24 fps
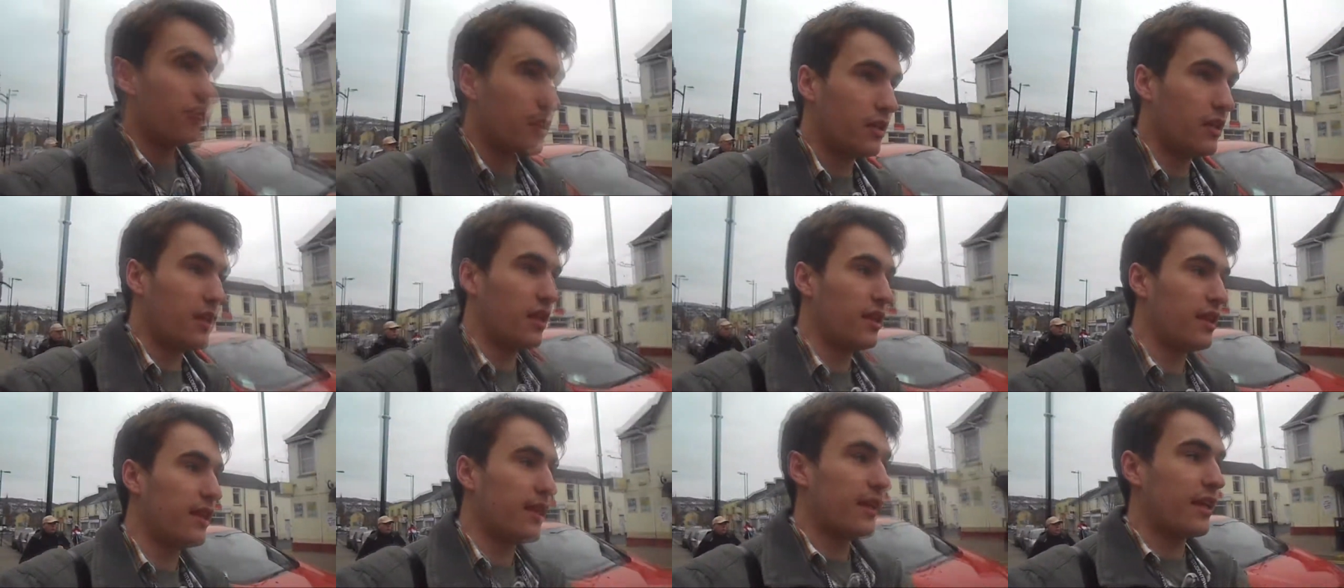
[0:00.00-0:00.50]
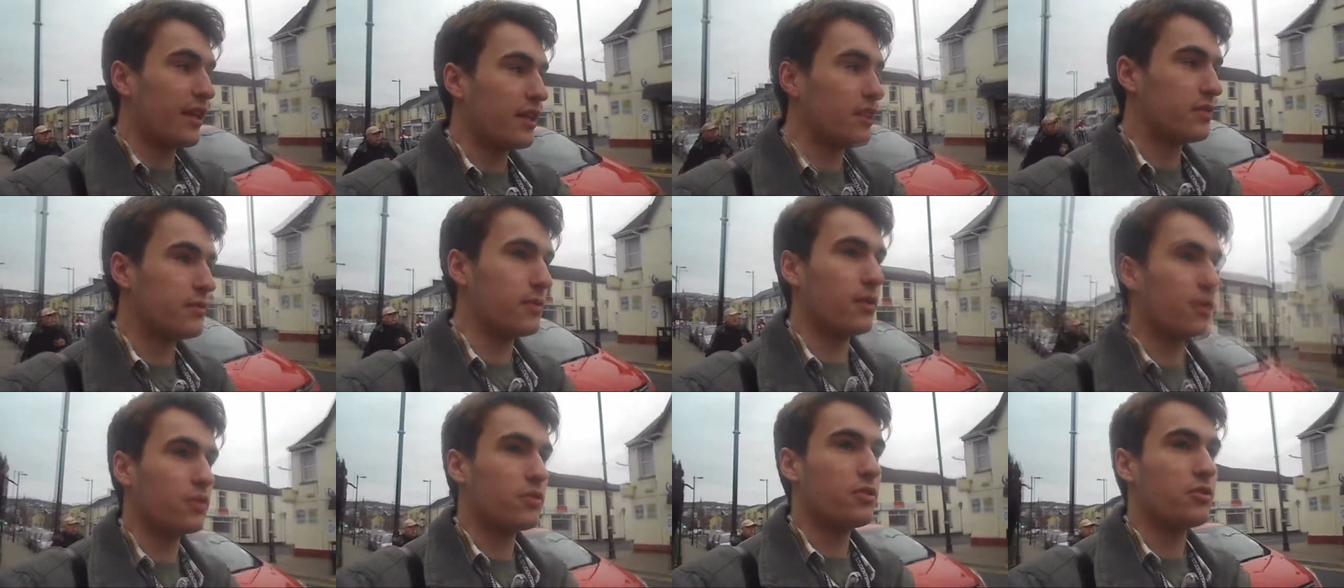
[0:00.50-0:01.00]
The thing
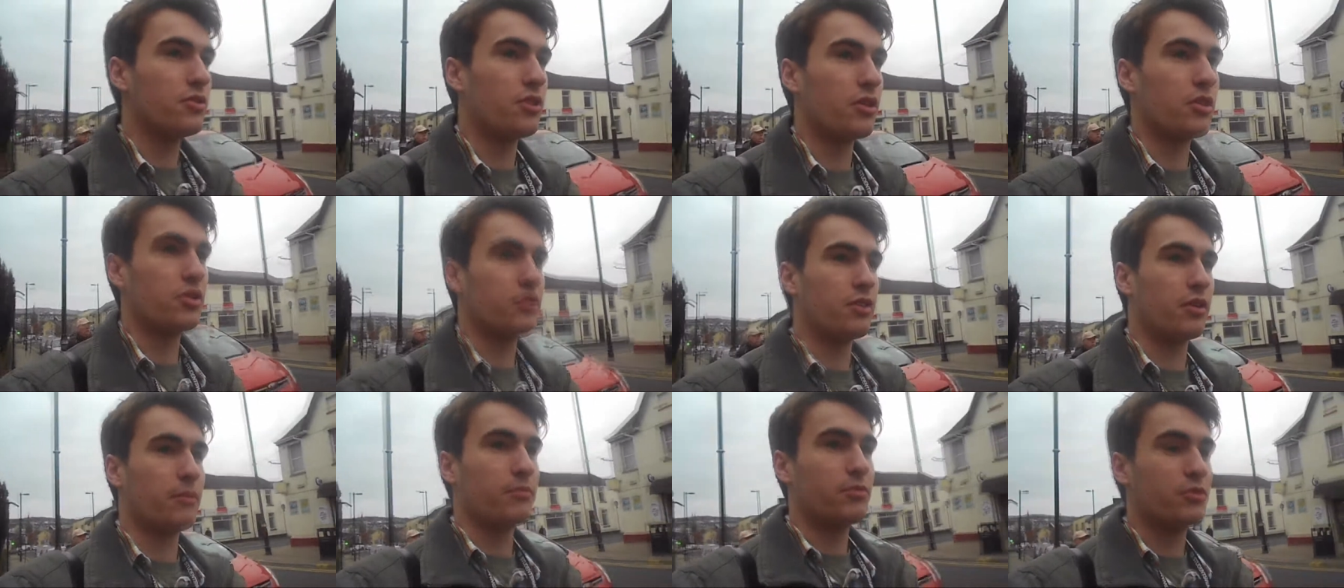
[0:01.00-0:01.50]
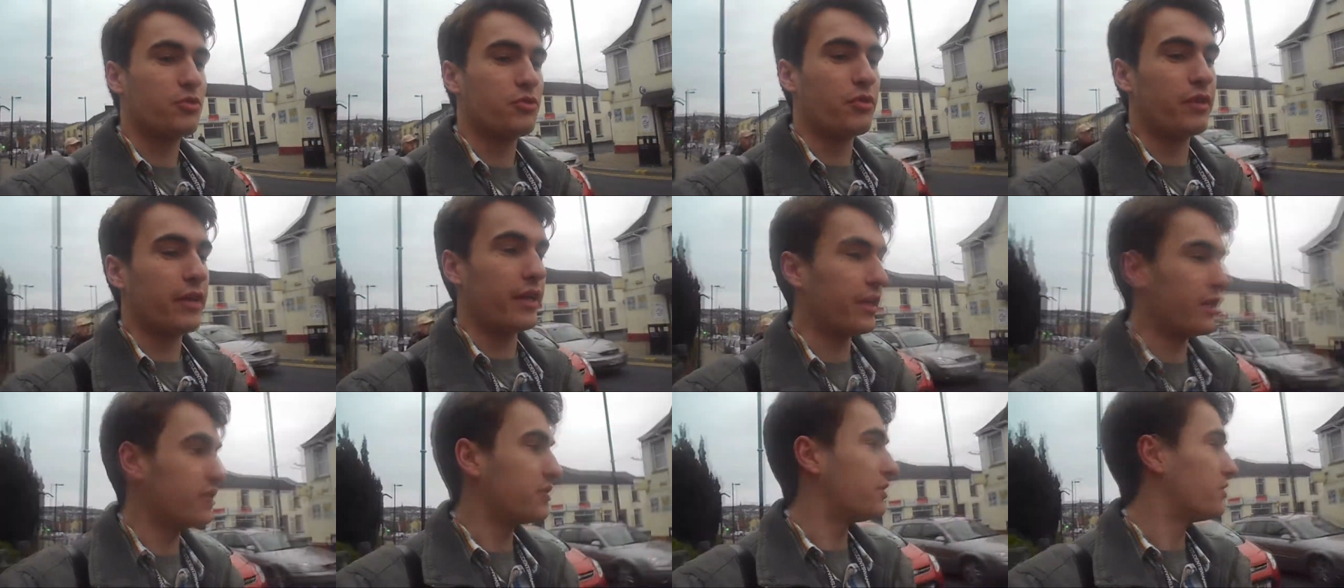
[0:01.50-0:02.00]
is, we also just jumped
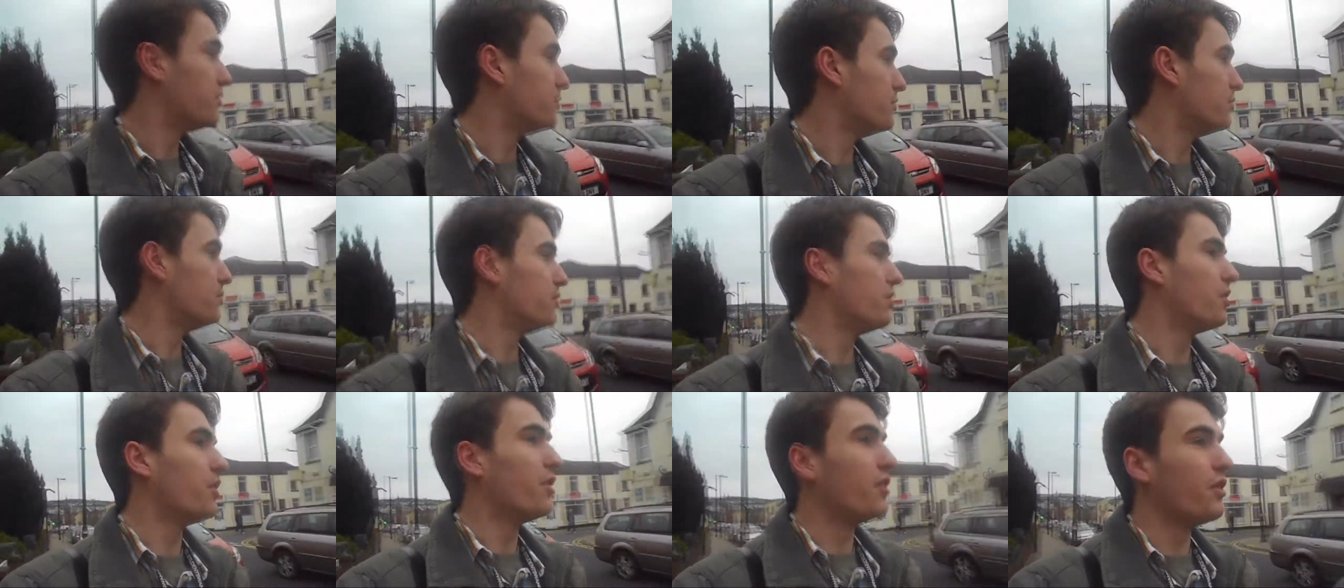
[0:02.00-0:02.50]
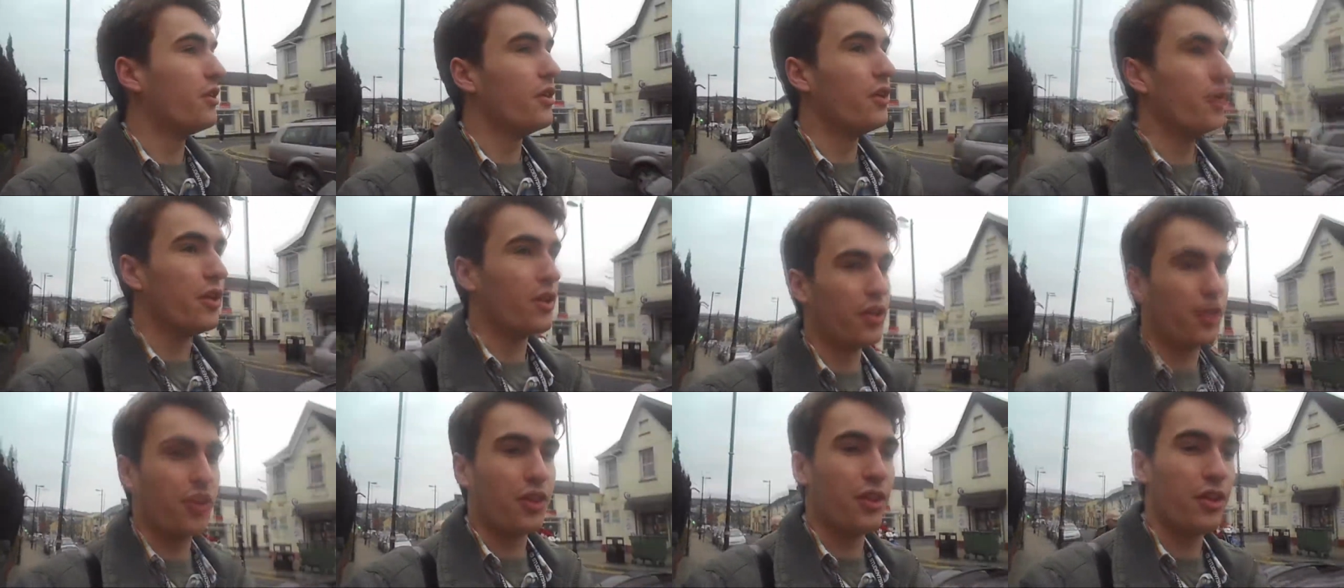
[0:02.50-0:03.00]
straight into
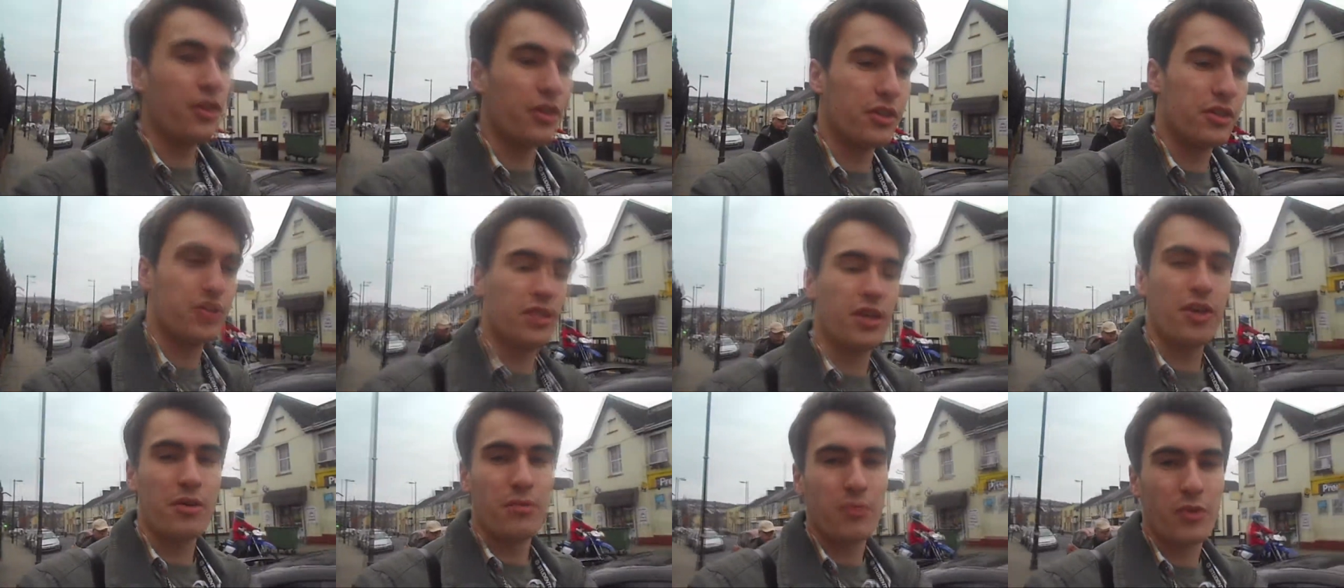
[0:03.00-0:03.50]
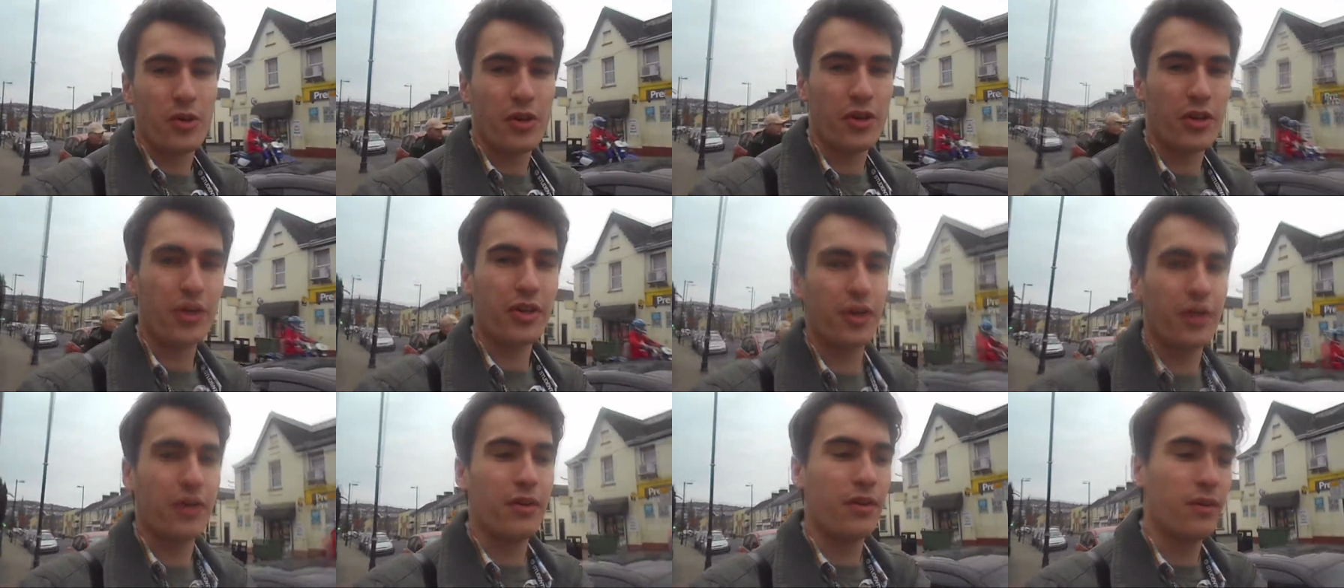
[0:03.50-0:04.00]
third term work,
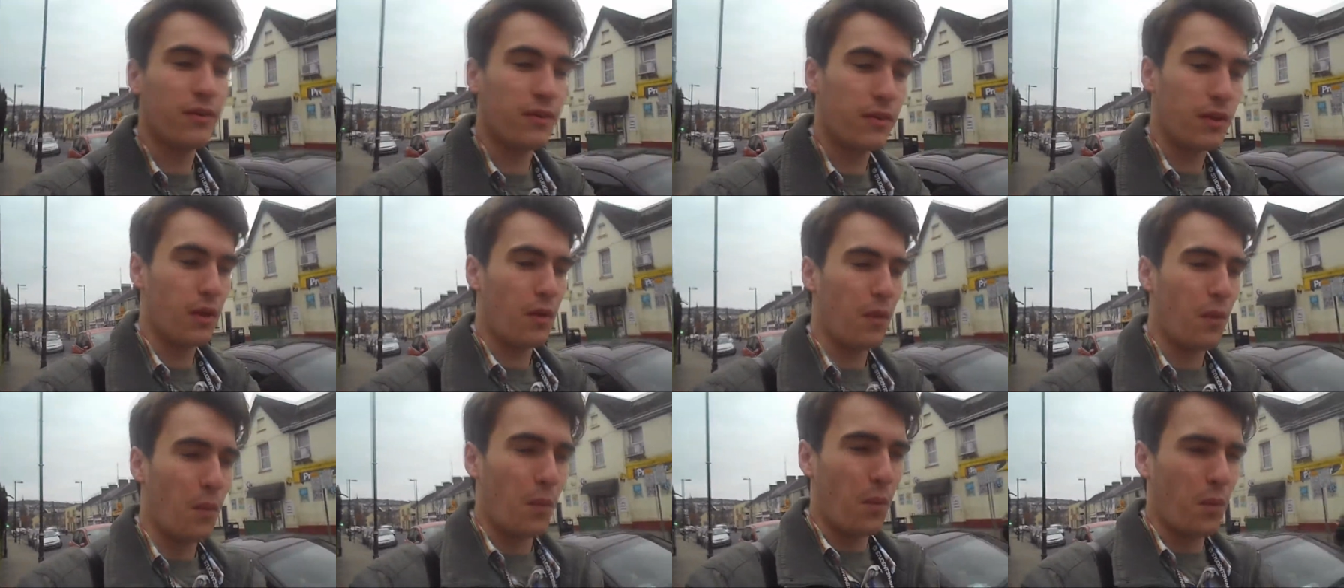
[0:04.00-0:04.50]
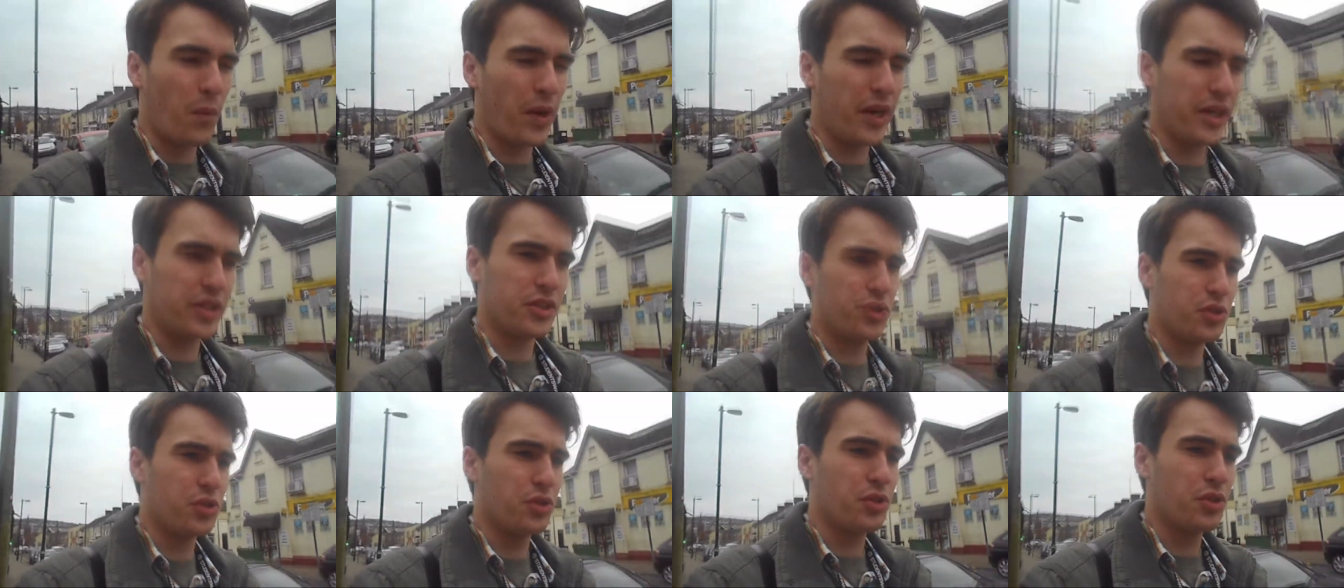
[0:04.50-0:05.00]
which